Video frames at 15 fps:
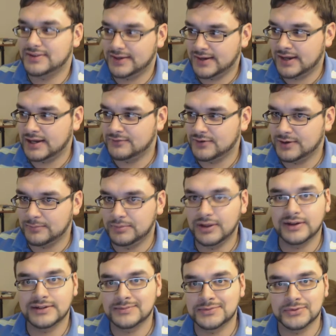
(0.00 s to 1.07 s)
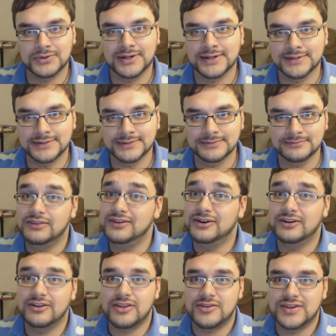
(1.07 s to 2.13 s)
to the guy, and I've already plugged him twice.
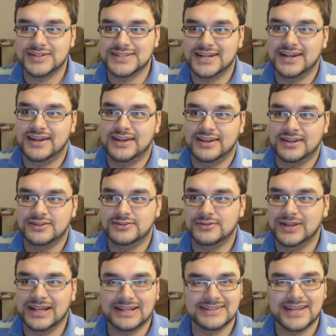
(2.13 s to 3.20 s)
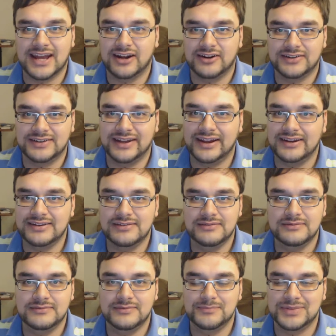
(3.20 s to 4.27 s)
There are other things I could get into, like Attack on
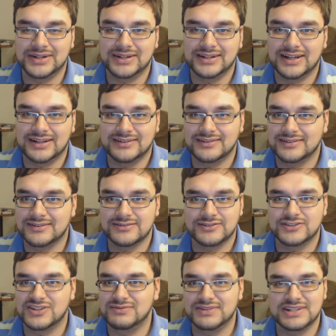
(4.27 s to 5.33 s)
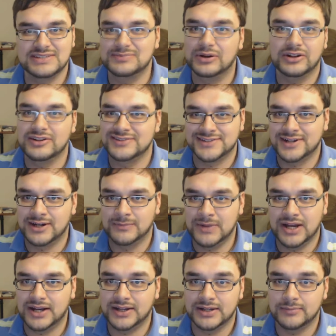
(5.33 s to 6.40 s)
Titan, but there's so many spoilers there, I'm
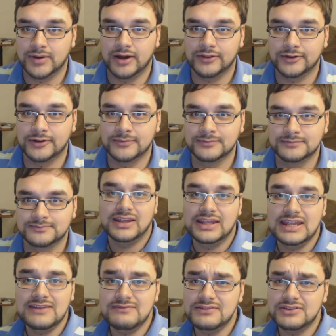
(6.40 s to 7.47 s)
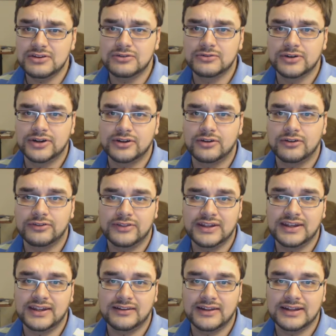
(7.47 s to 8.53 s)
not going to bother. Even though critical
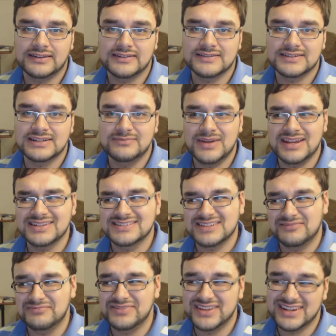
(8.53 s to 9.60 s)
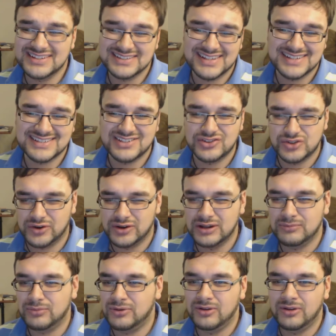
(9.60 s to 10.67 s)
thinking like this can make some things less
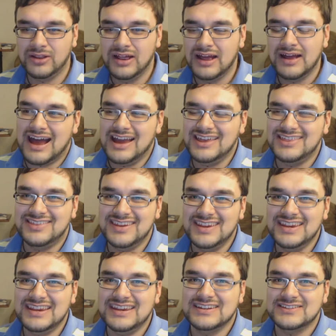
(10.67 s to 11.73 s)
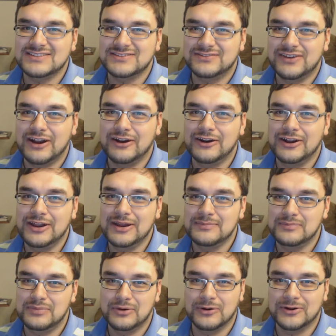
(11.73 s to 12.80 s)
enjoyable, I think it is very
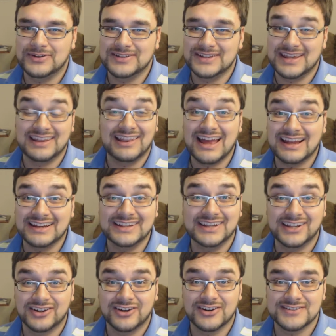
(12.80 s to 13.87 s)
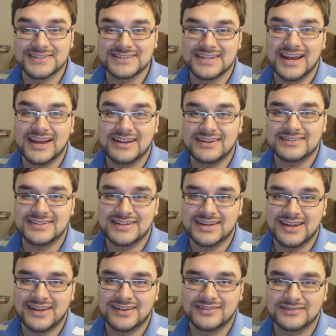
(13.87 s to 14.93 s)
important and lacking in our society
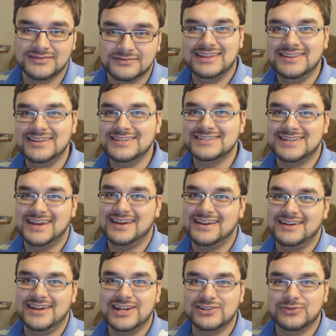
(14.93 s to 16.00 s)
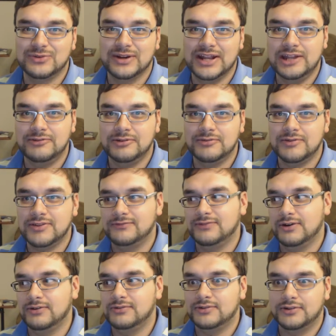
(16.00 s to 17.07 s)
today. In this day and age where anyone with a
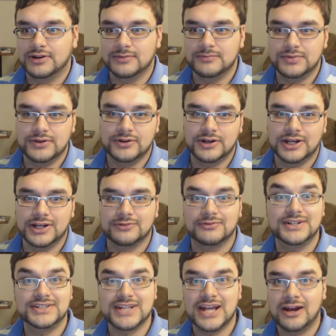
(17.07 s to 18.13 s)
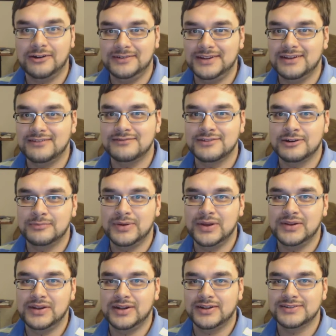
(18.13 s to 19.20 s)
phone or a computer can reach out and give their
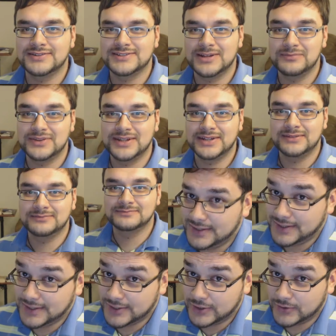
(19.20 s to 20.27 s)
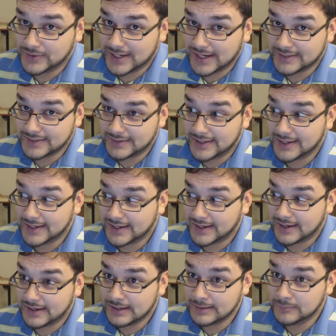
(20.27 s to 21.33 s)
opinion on something, you know, kinda like
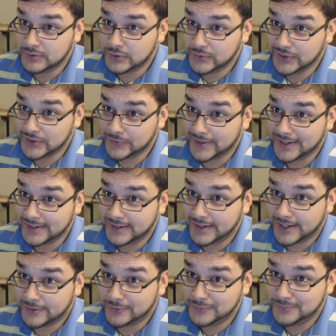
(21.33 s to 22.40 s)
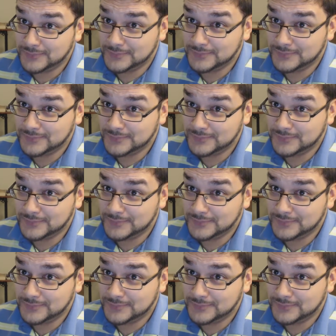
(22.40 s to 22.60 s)
I'm doing right now,